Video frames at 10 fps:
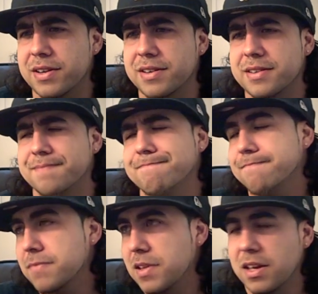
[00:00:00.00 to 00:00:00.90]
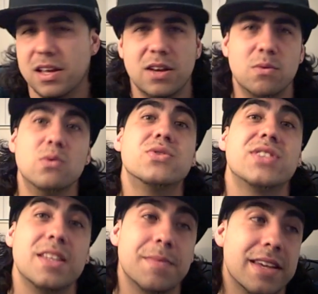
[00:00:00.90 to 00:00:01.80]
and we'll
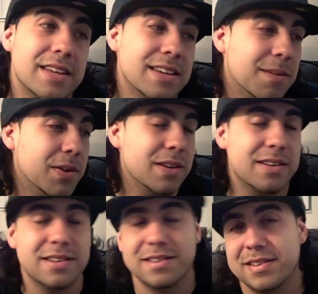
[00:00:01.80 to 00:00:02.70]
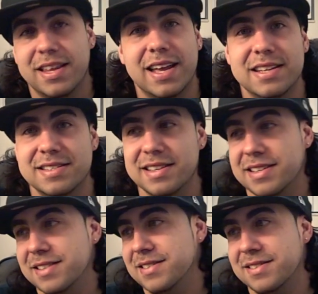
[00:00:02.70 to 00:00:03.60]
see, man. I mean, like I
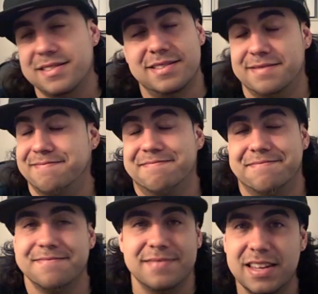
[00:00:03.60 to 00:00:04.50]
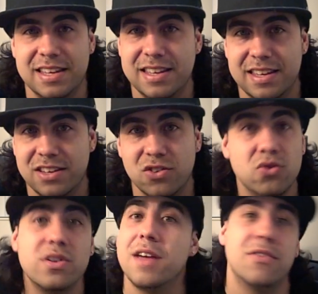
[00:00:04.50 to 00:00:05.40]
said,
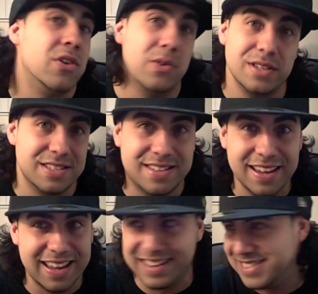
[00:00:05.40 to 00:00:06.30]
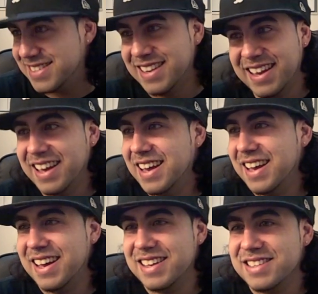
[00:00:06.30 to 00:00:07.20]
you never know these days.
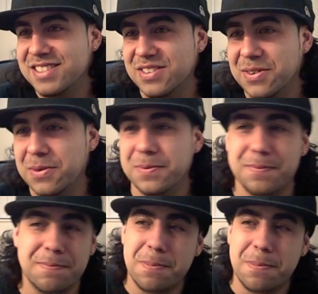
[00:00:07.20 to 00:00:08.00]
So,